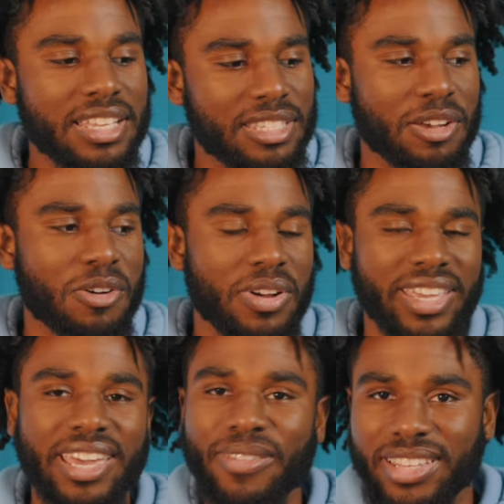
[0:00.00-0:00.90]
So I
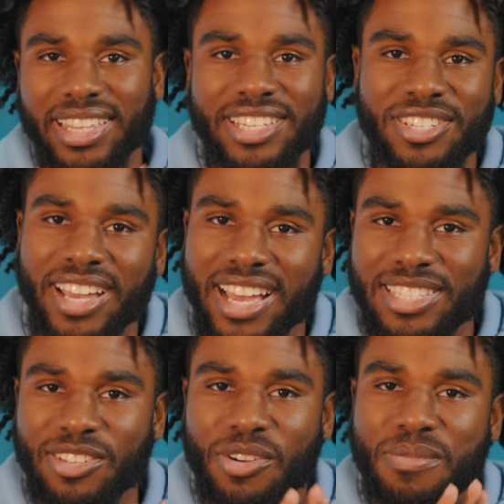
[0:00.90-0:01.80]
can't wait to let you
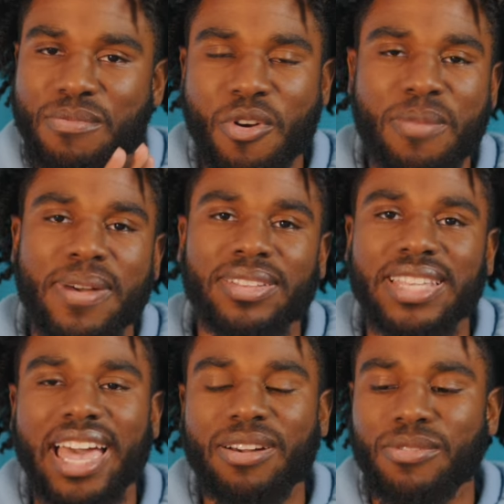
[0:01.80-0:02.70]
guys know more about
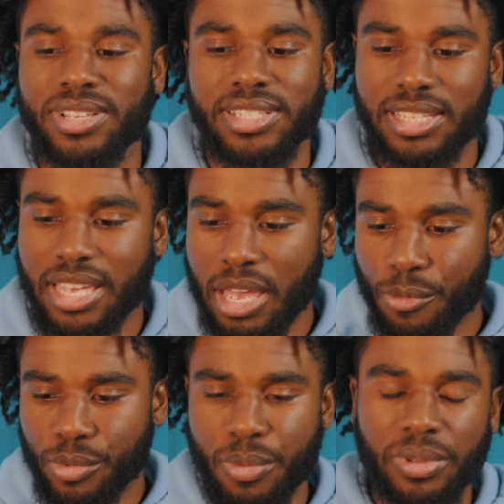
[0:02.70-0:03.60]
that once
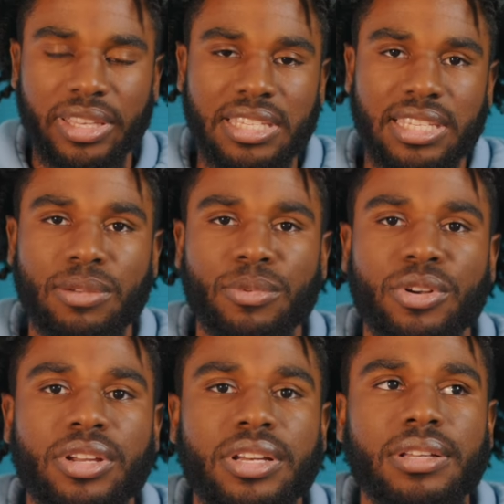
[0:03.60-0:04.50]
we release it. We're
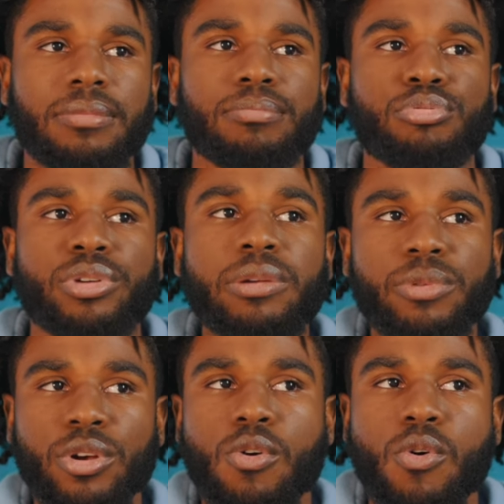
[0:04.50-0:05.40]
going to
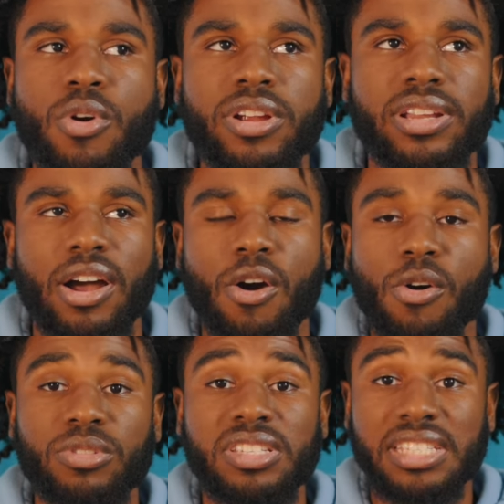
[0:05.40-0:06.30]
pre-record a
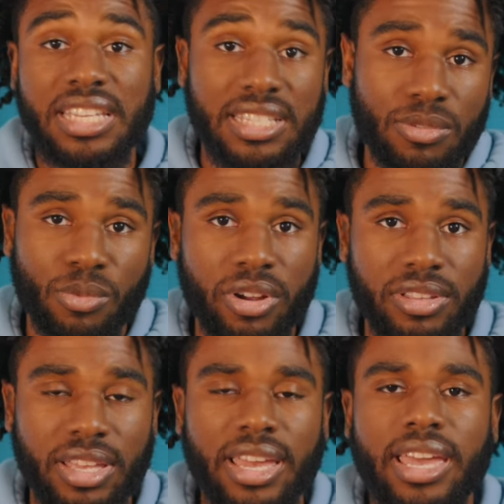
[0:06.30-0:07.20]
whole season
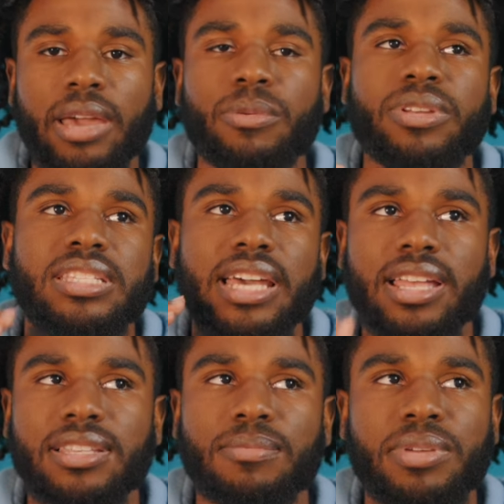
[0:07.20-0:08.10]
worth, and we
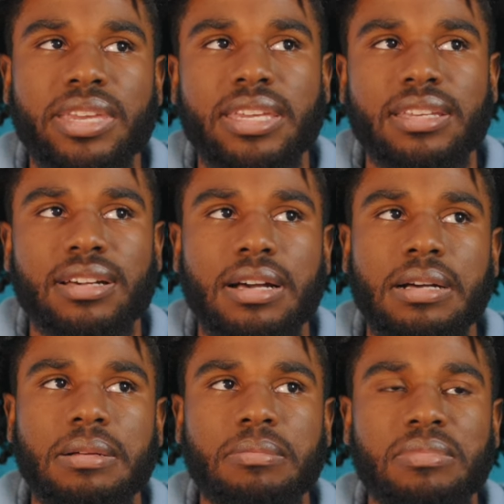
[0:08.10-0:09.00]
decided to pick
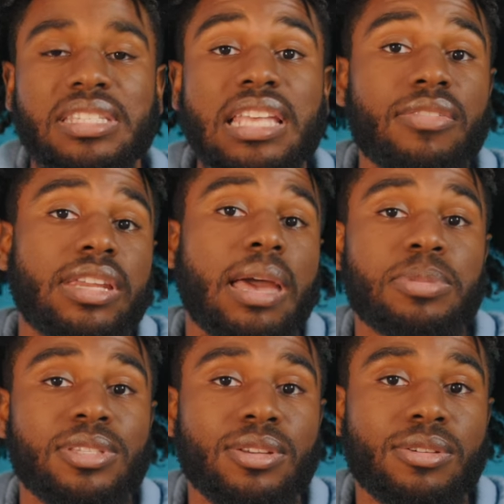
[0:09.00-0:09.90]
seven
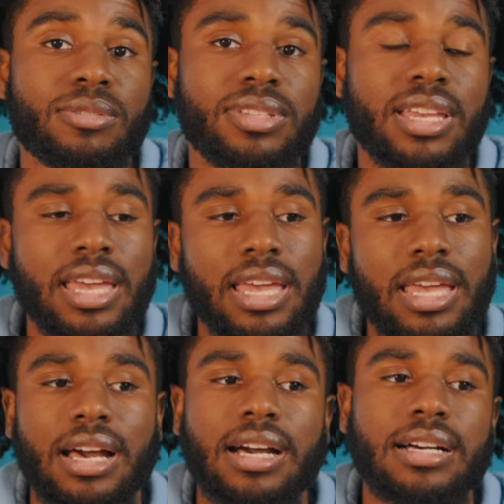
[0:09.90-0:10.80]
episodes,
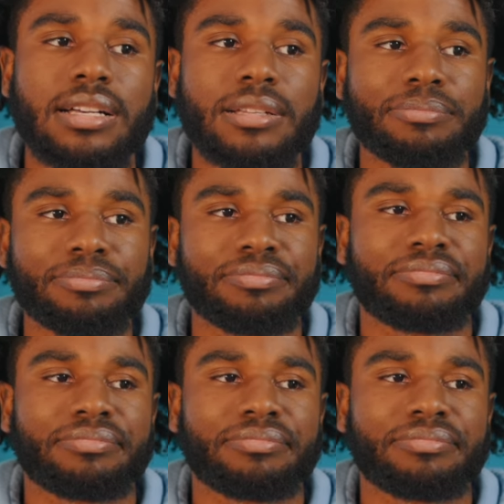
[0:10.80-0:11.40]
for